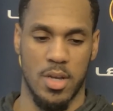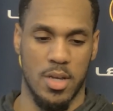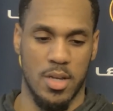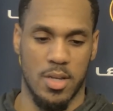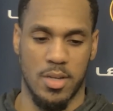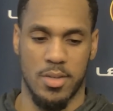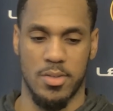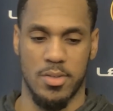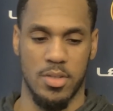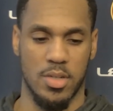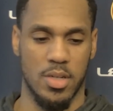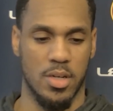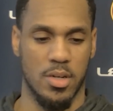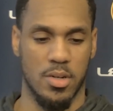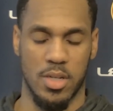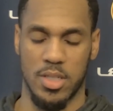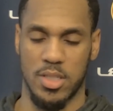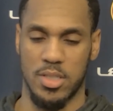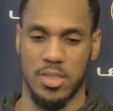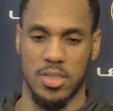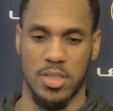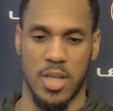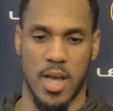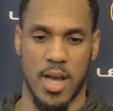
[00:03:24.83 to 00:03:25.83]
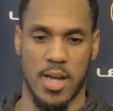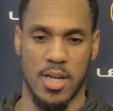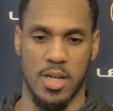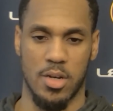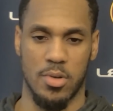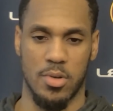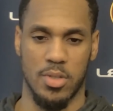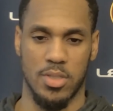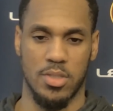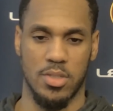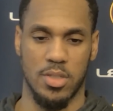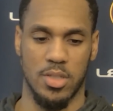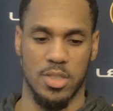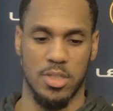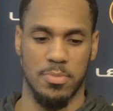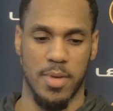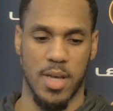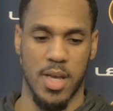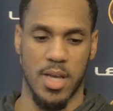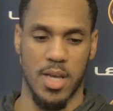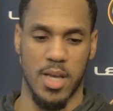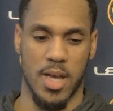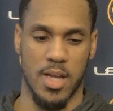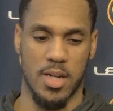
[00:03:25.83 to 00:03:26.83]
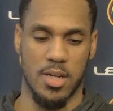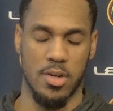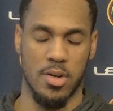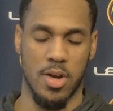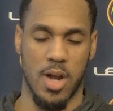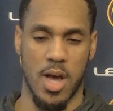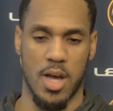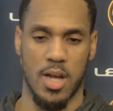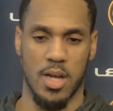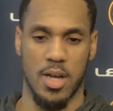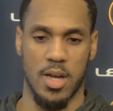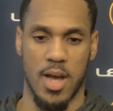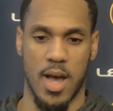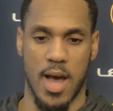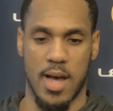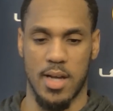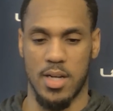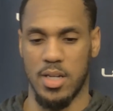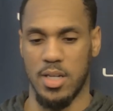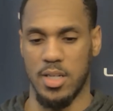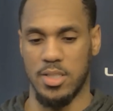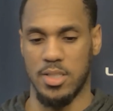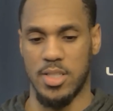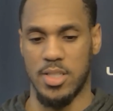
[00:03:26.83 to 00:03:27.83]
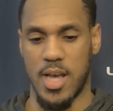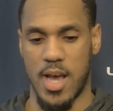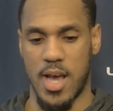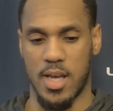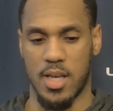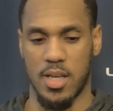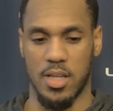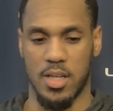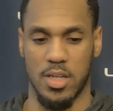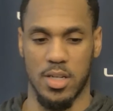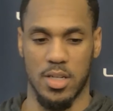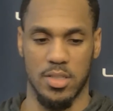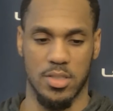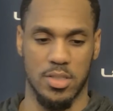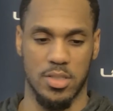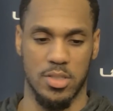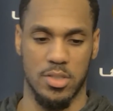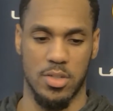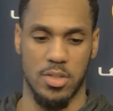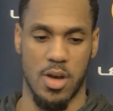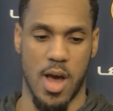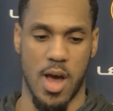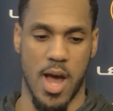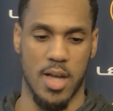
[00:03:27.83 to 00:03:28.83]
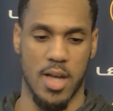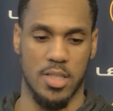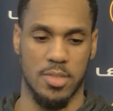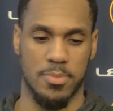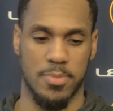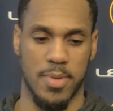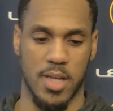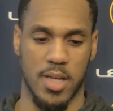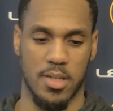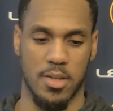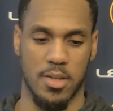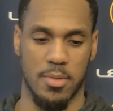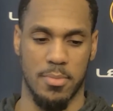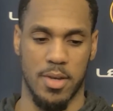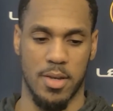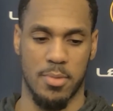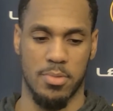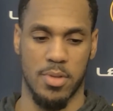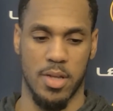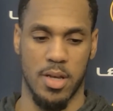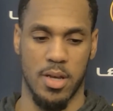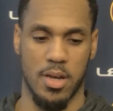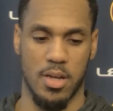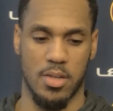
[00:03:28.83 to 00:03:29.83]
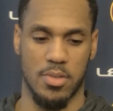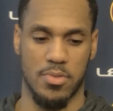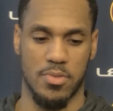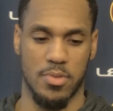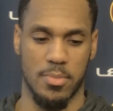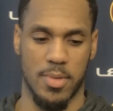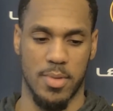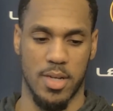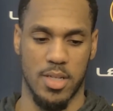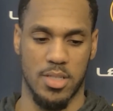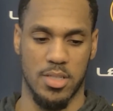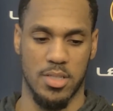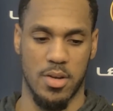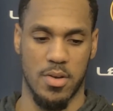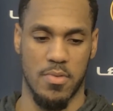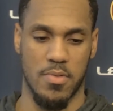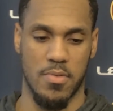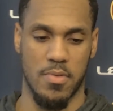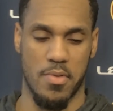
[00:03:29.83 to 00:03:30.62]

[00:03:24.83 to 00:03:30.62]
you know, this I know what to expect. I know how, to attack it. And, you know, I expect a big playoffs for myself.